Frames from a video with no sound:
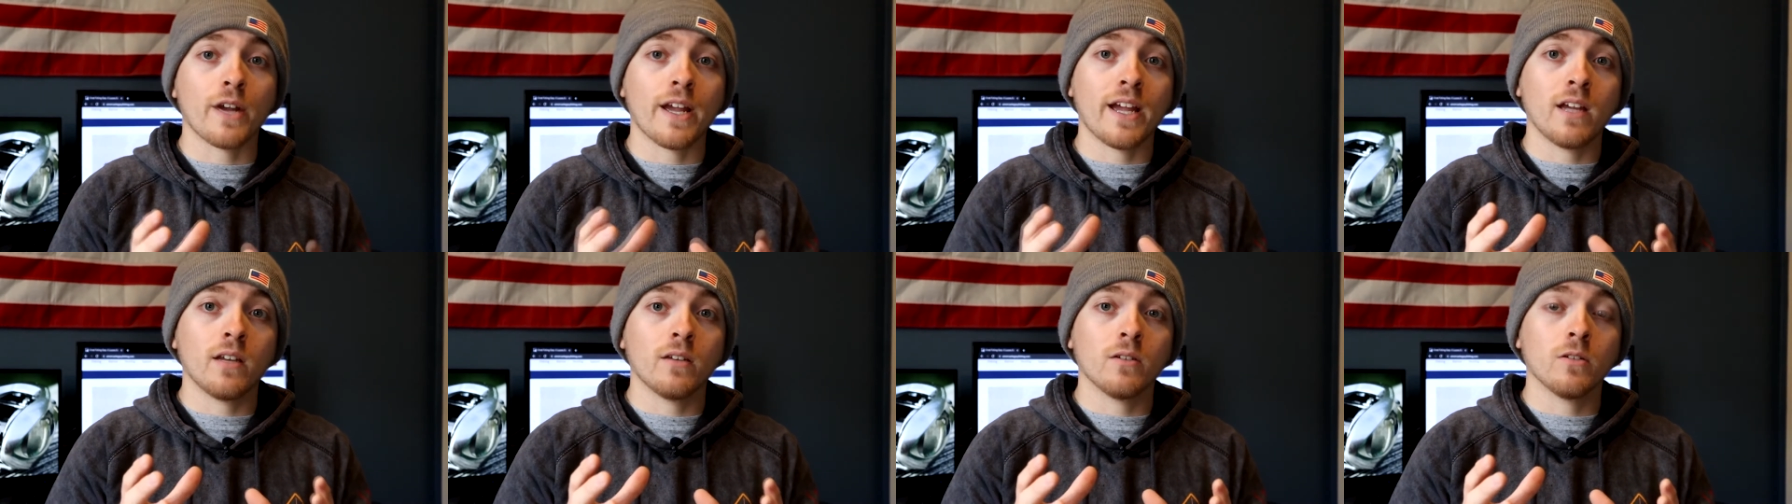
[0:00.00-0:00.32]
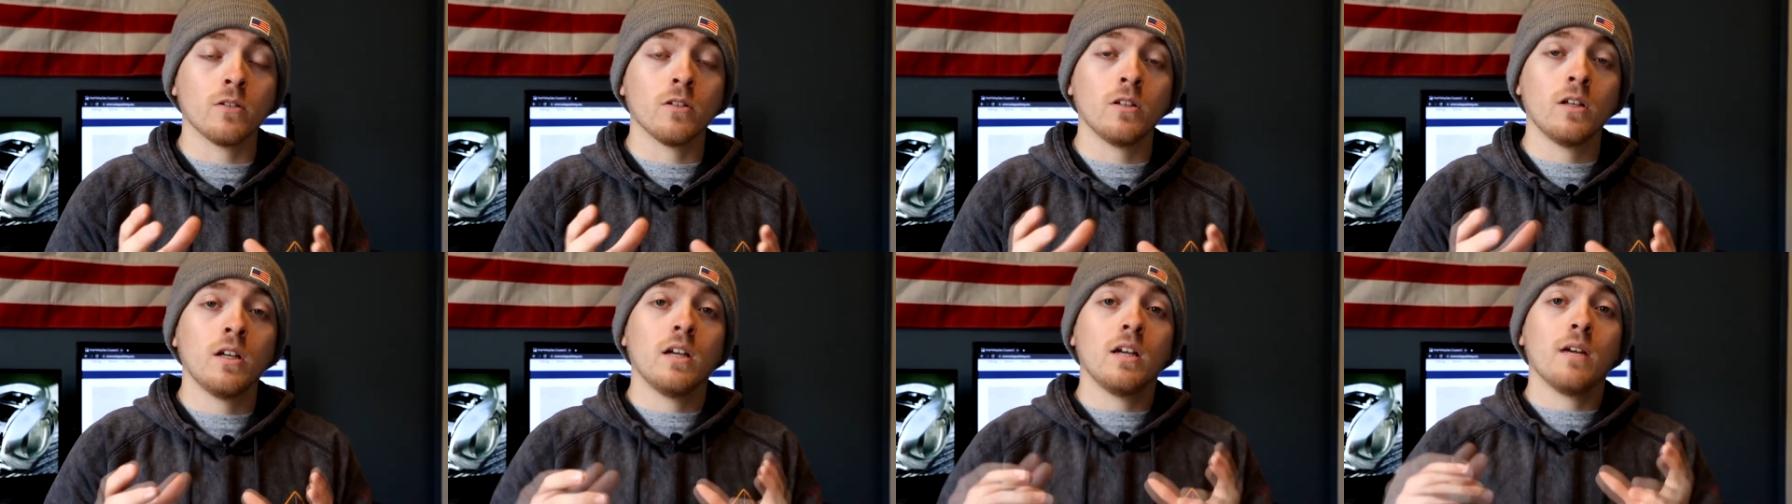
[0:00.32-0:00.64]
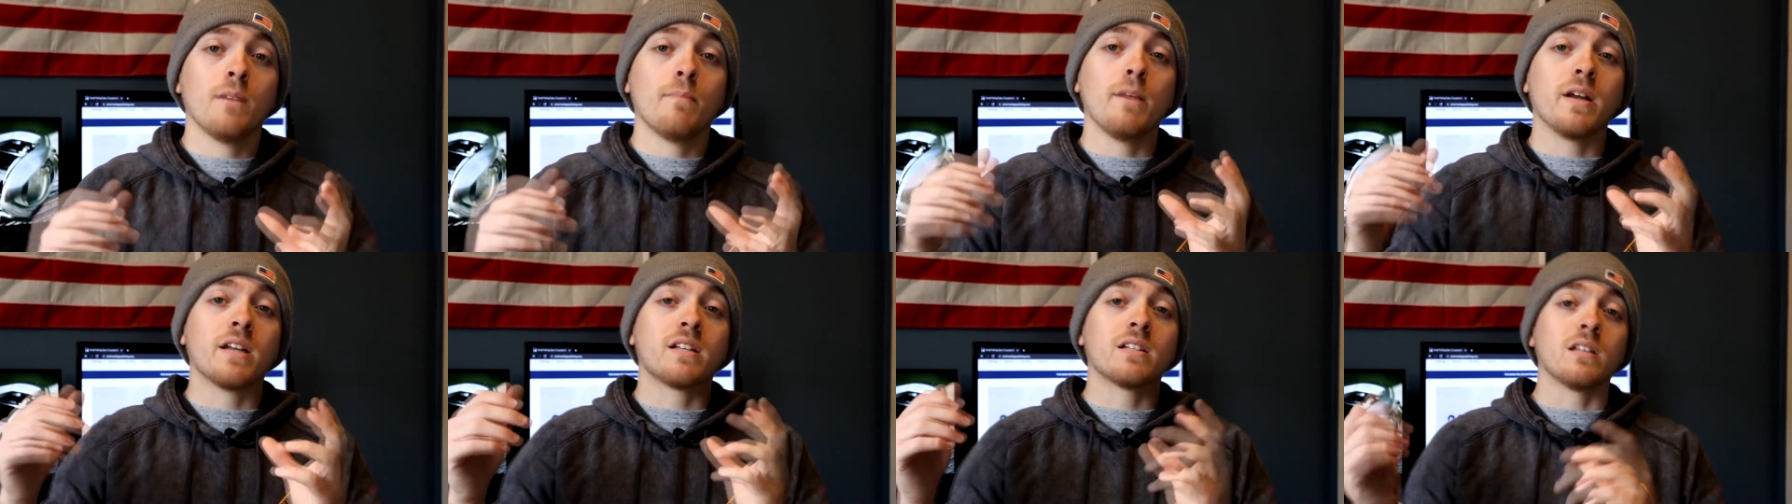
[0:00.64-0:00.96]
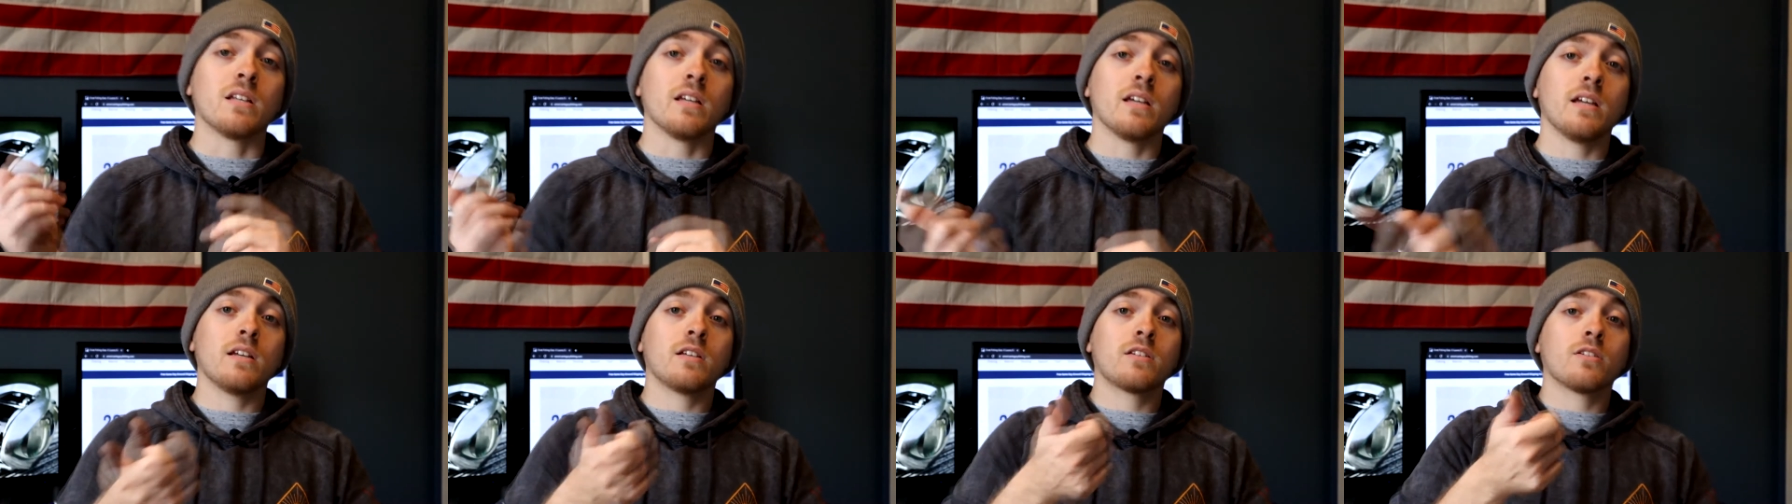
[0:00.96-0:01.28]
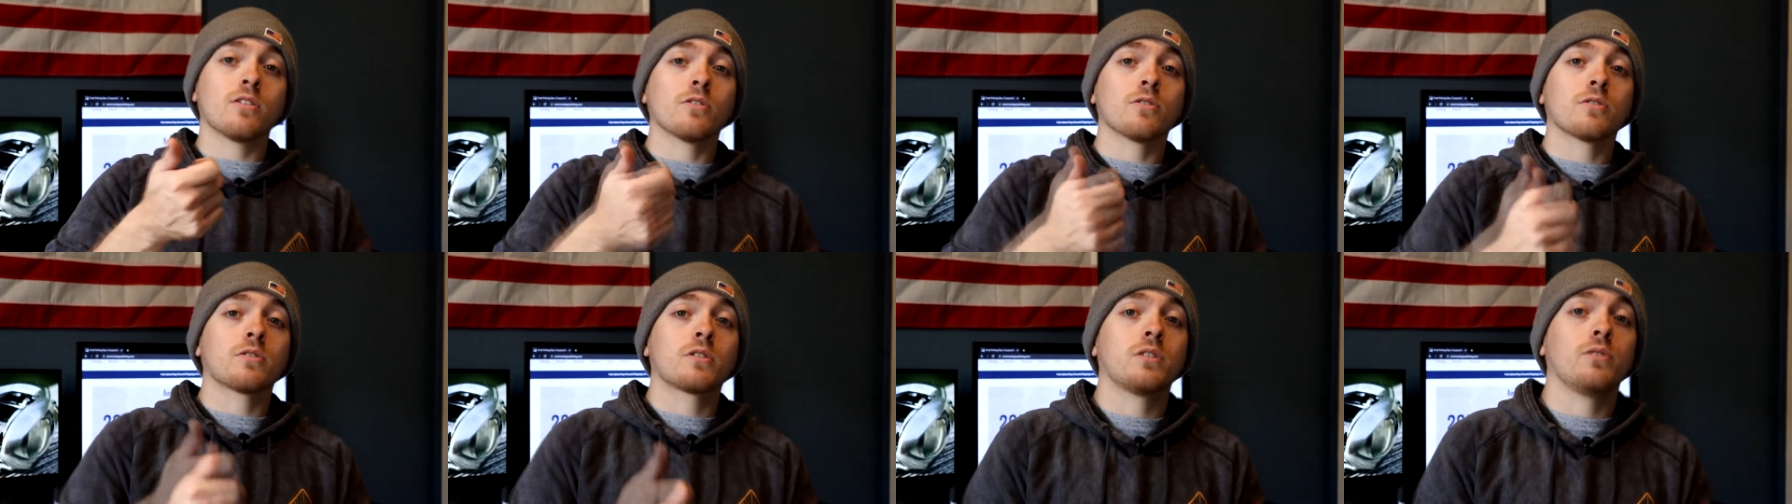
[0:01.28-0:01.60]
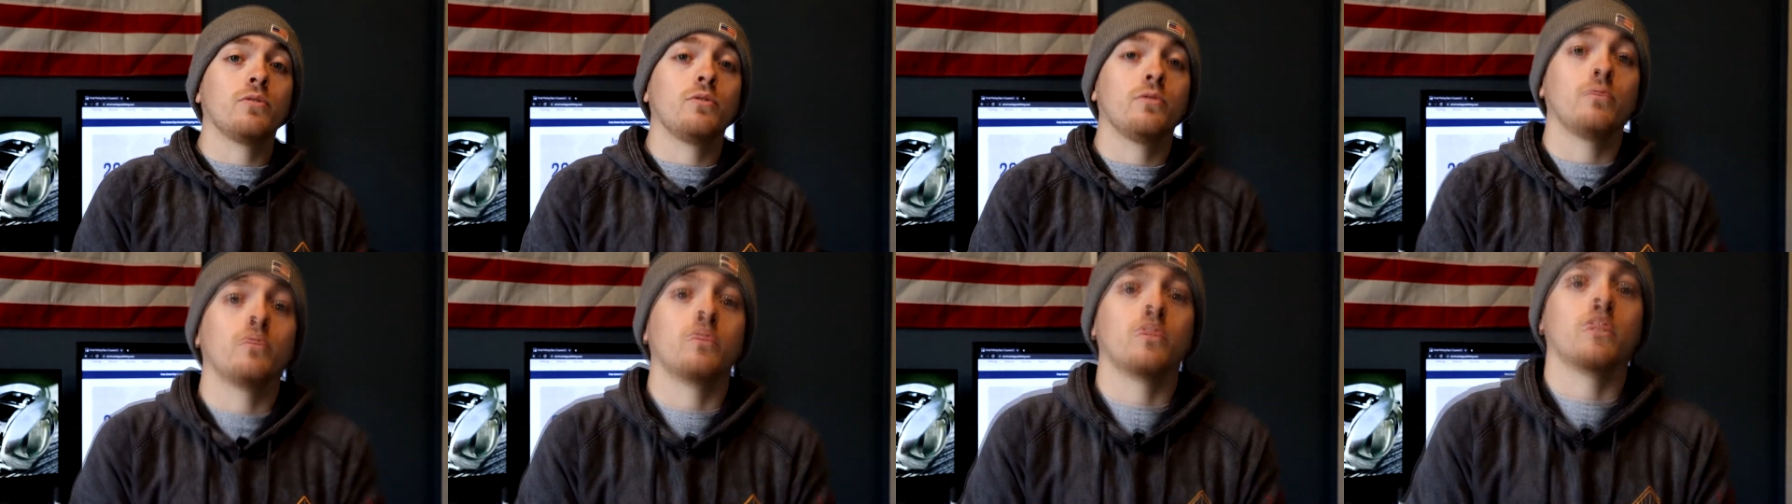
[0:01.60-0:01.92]
handle, makes it easier
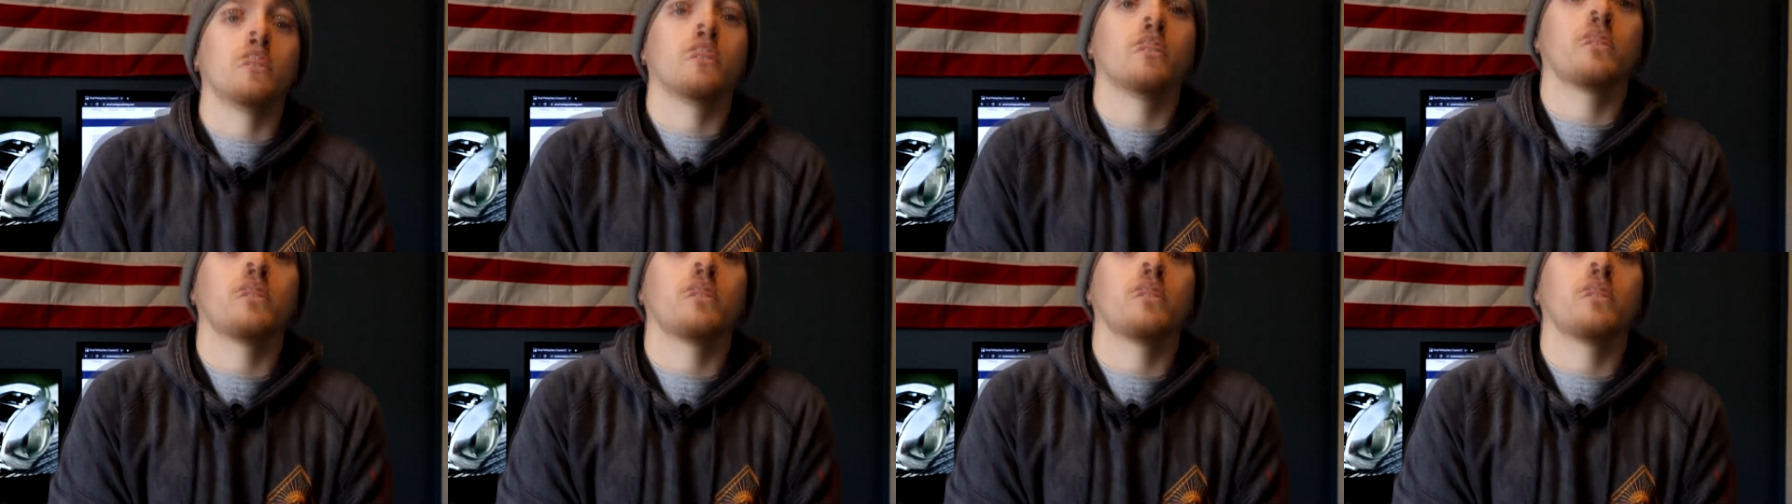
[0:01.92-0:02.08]
to